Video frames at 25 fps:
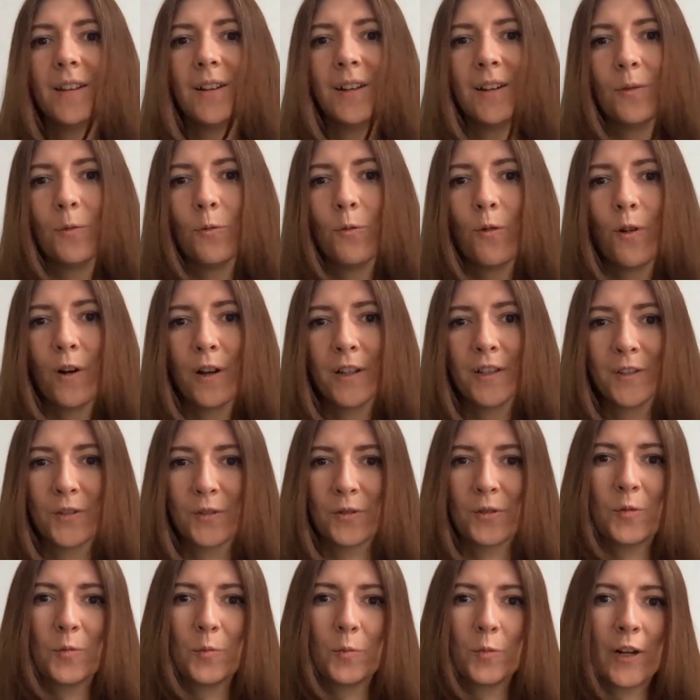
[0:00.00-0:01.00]
want to
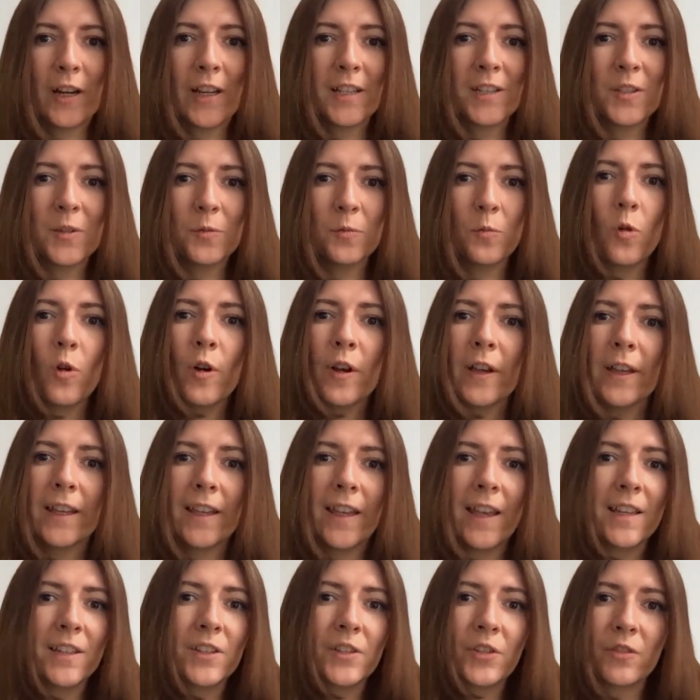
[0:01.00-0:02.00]
spread more
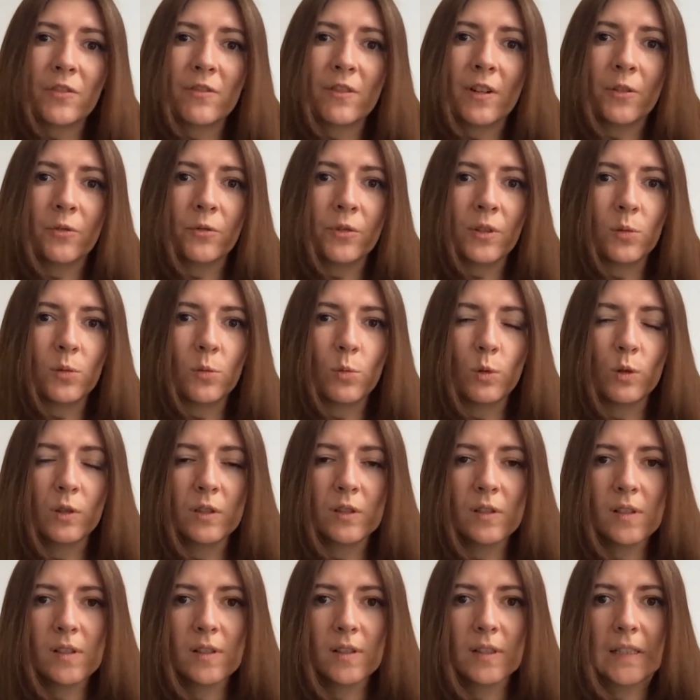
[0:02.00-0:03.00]
hate around the
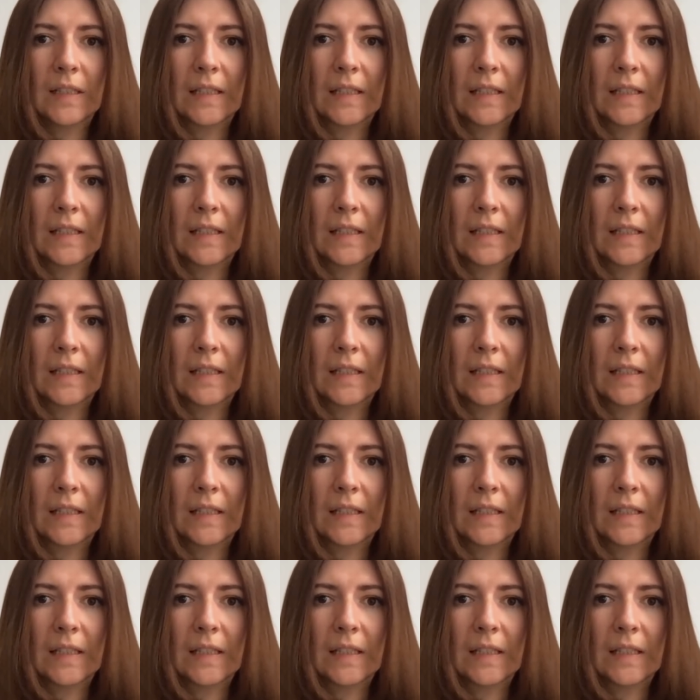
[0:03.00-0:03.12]
world.